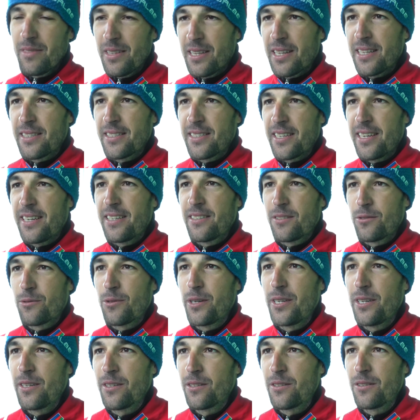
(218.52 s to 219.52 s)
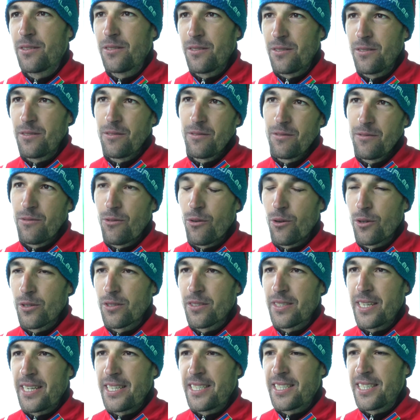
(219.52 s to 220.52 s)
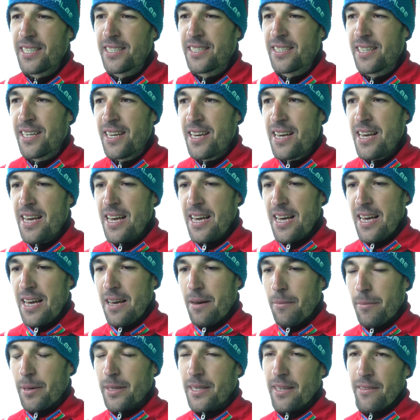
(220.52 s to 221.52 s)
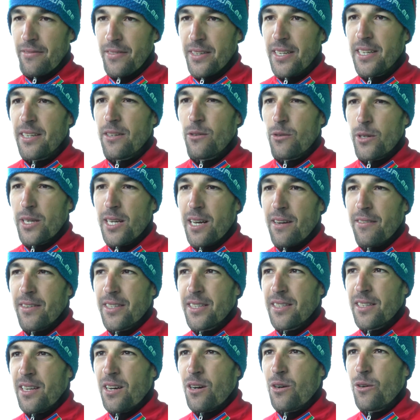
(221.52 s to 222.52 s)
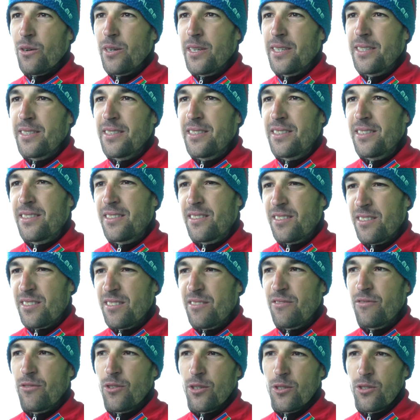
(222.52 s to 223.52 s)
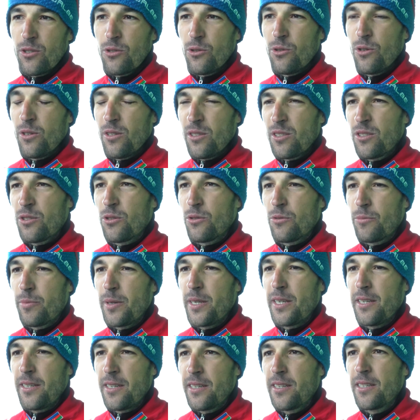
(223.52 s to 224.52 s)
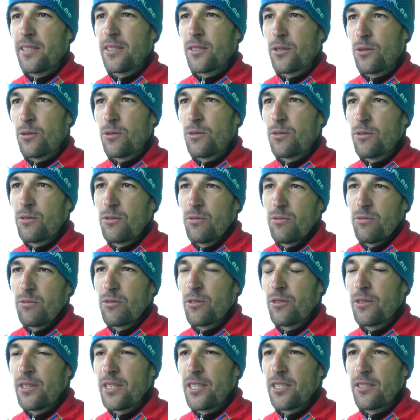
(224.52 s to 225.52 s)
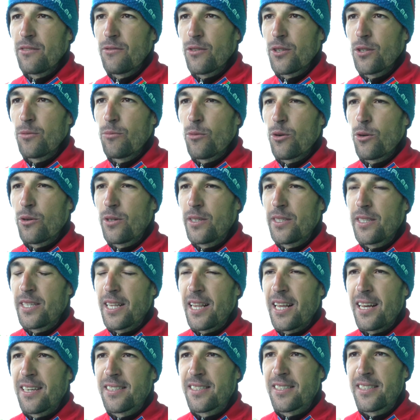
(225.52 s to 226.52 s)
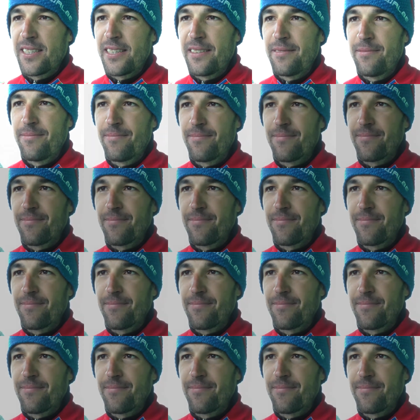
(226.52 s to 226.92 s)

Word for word: let's say, three or four stages. But I think he recovered now, and for sure should be in good condition for tomorrow and the last day.